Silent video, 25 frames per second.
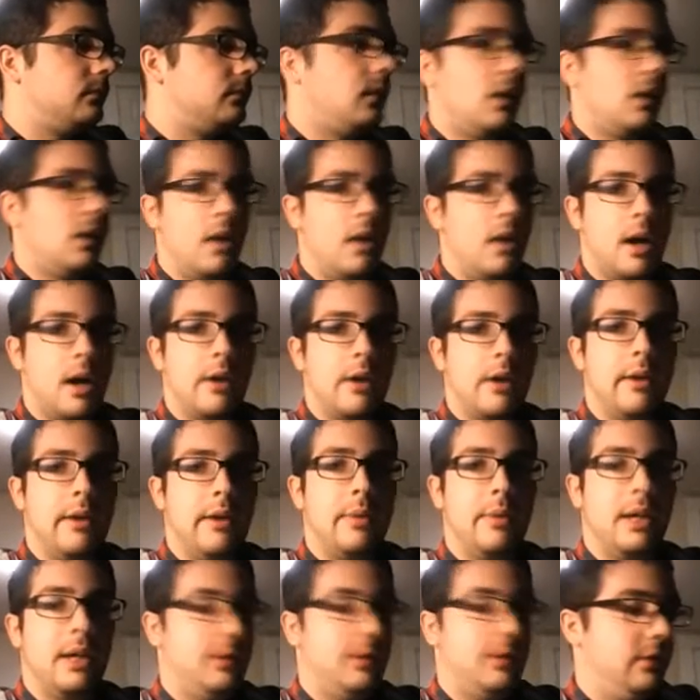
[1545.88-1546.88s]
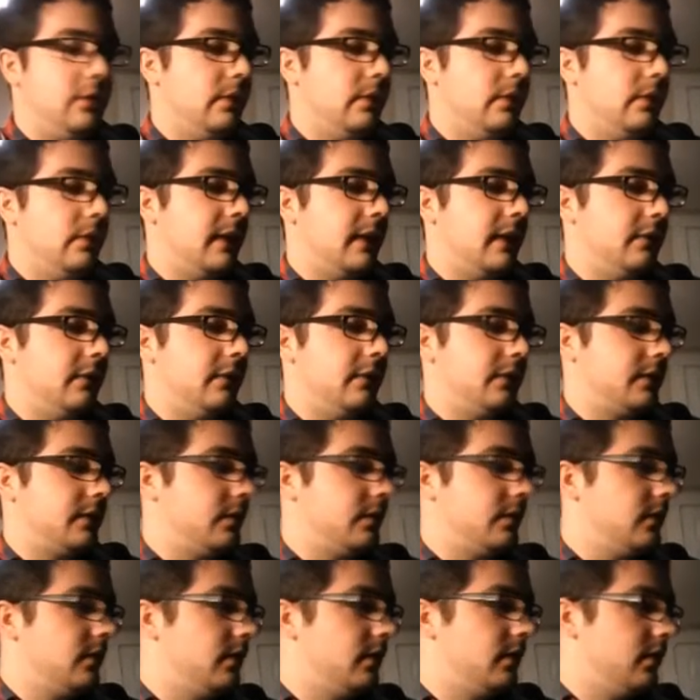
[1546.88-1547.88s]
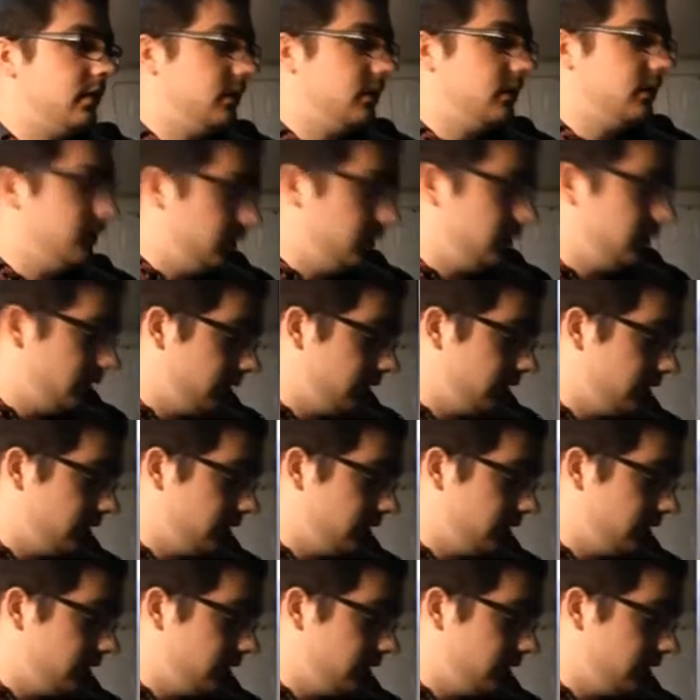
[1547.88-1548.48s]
Alright, we got 2 left.